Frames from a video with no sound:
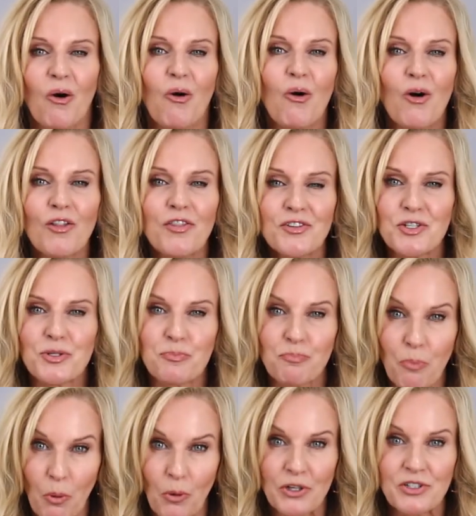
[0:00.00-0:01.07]
all the
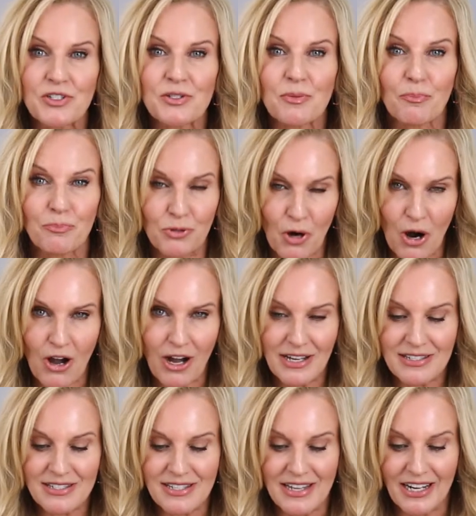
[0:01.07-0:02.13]
sports
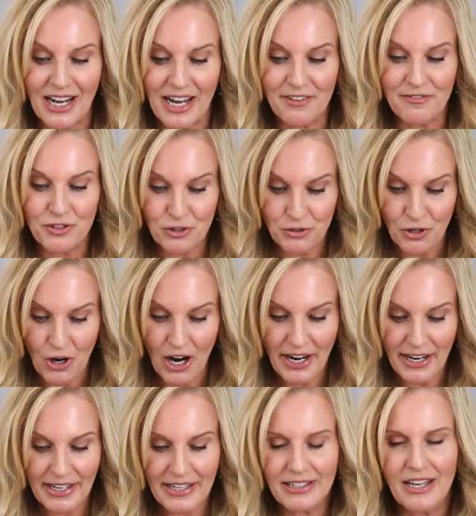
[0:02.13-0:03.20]
bras that I've
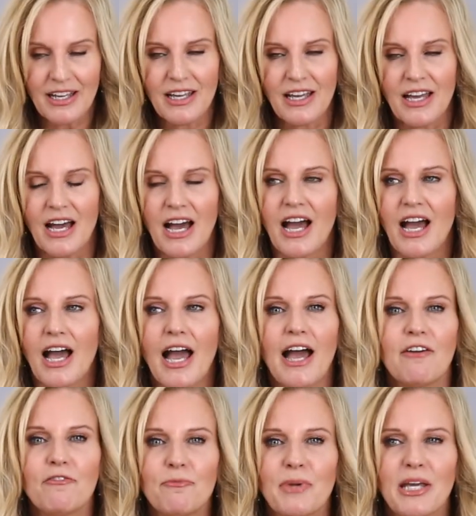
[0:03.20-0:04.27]
tried
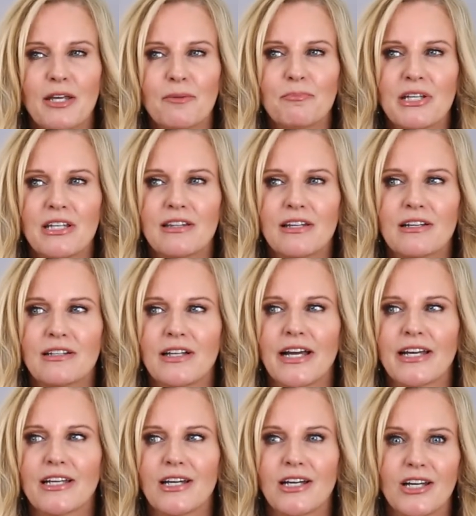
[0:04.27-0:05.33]
have made me look
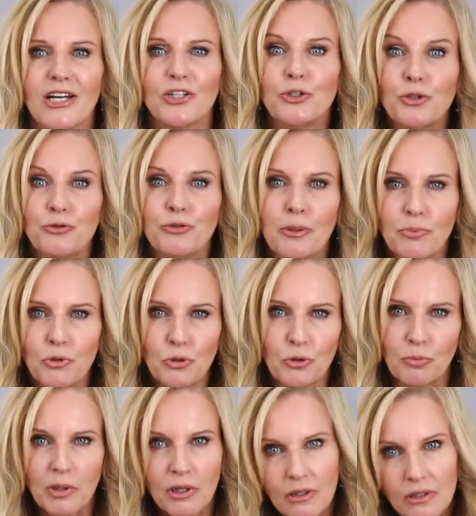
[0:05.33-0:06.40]
like a
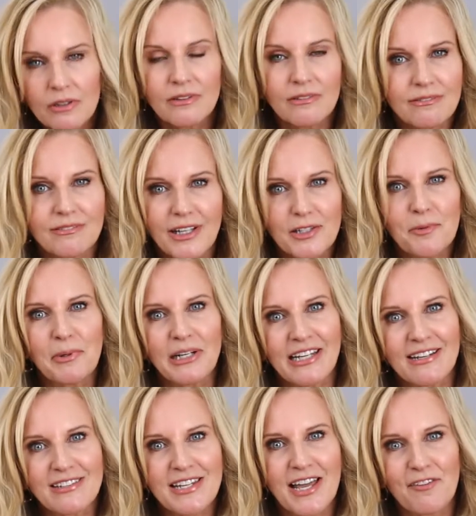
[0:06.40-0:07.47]
uniboob. Anybody
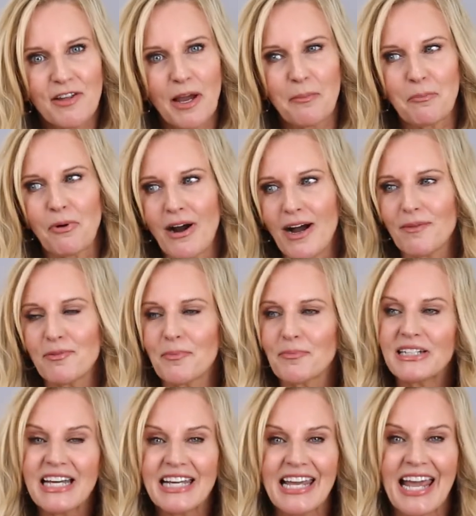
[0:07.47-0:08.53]
else have that problem?
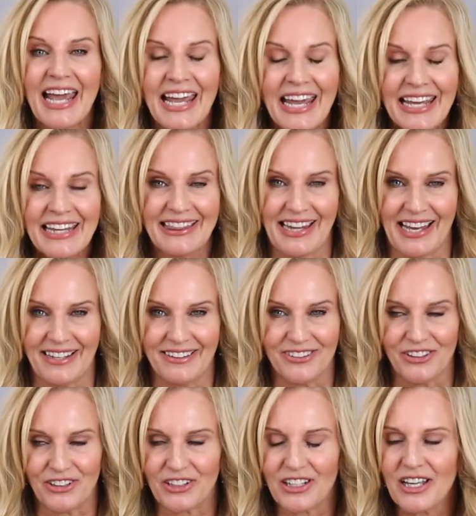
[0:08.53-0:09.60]
And I hate that
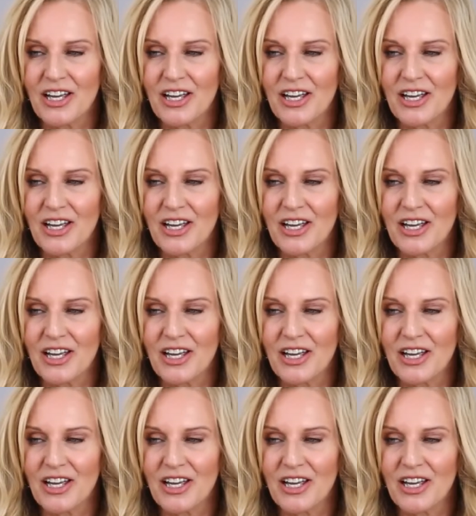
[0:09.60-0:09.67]
look,